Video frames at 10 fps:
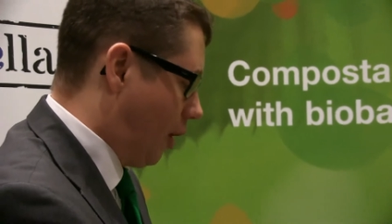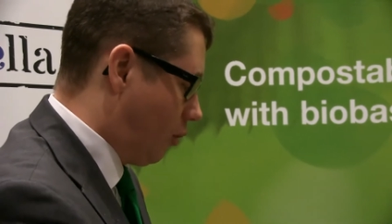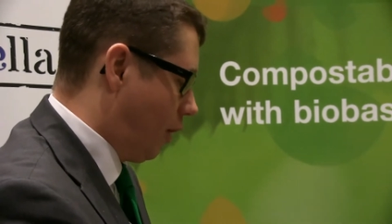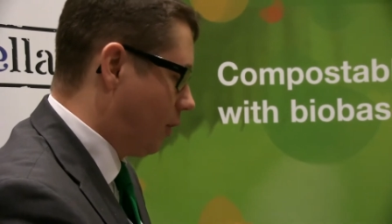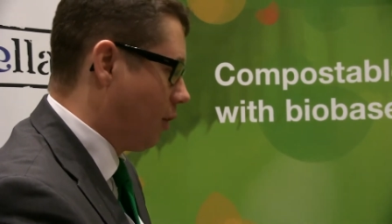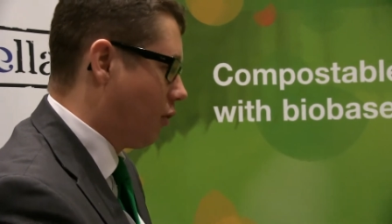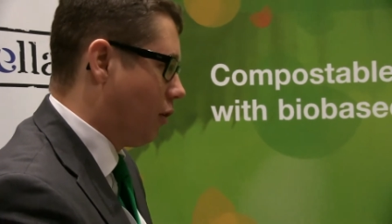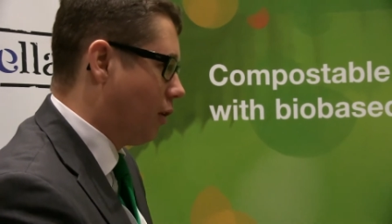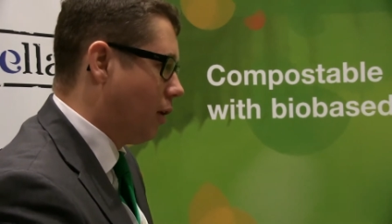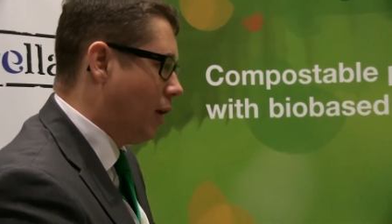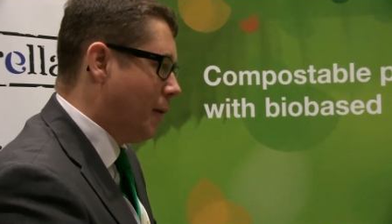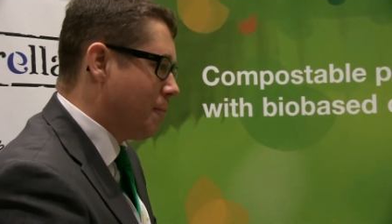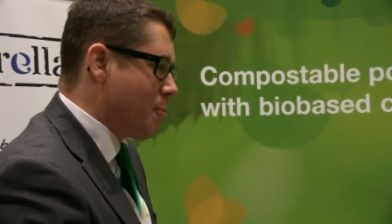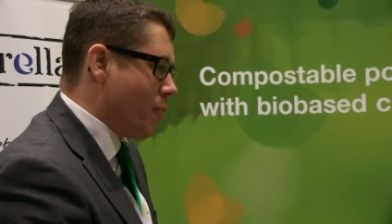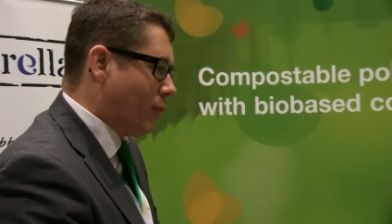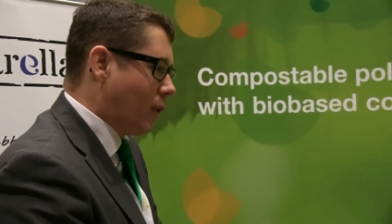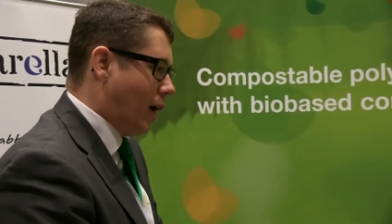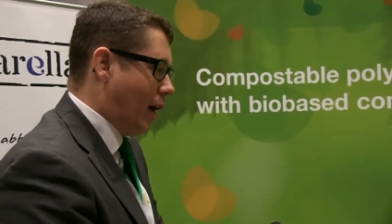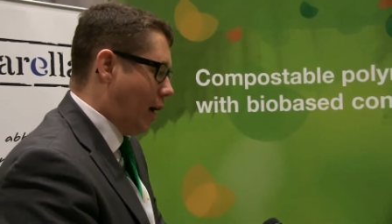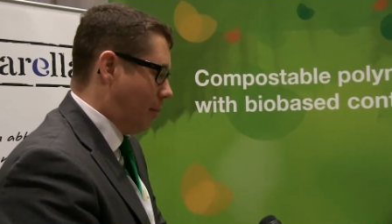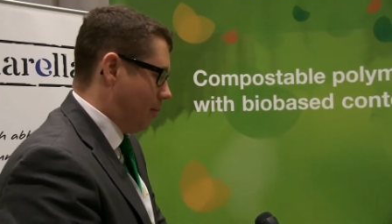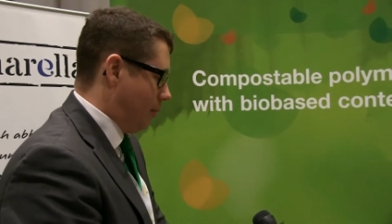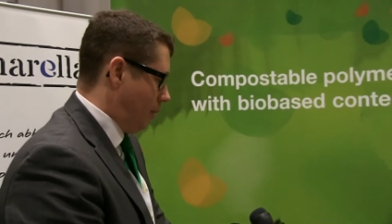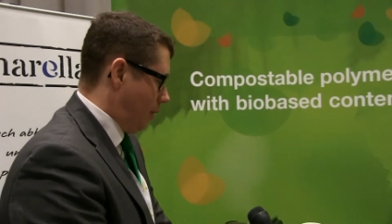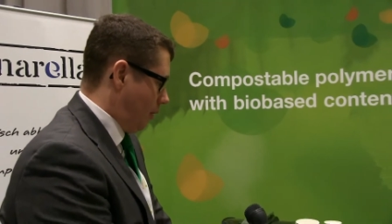fair trade, and so on, um,